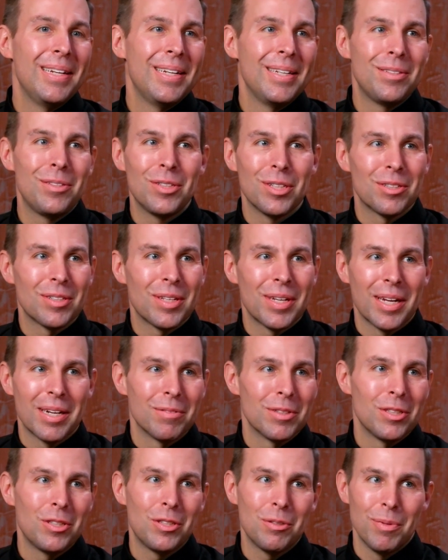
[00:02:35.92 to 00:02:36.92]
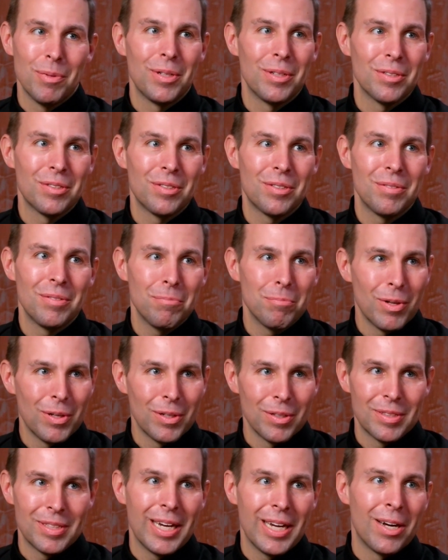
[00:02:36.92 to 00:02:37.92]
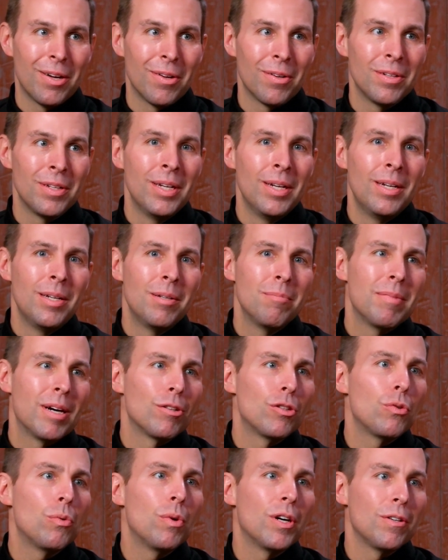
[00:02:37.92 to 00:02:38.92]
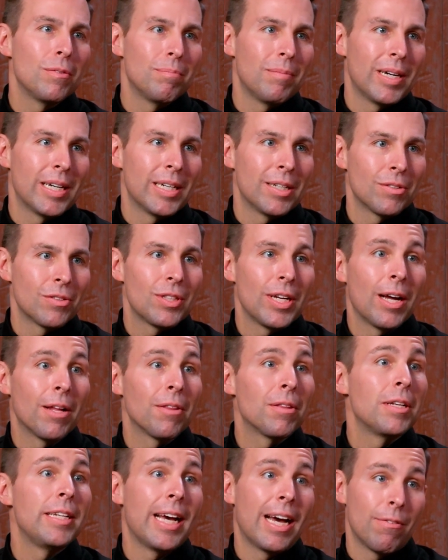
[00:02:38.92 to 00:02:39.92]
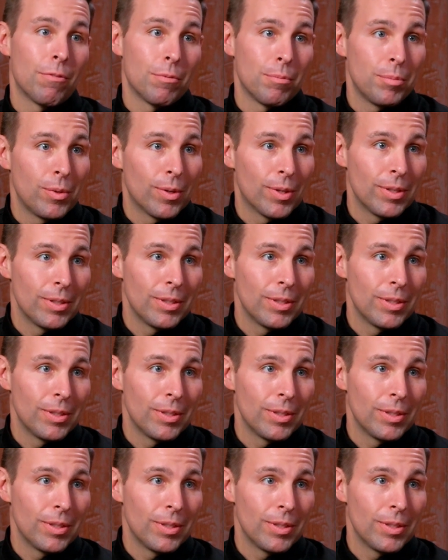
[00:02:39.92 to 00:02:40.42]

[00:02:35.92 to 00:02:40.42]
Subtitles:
It's just kind of a small town about 12 miles south of Davenport.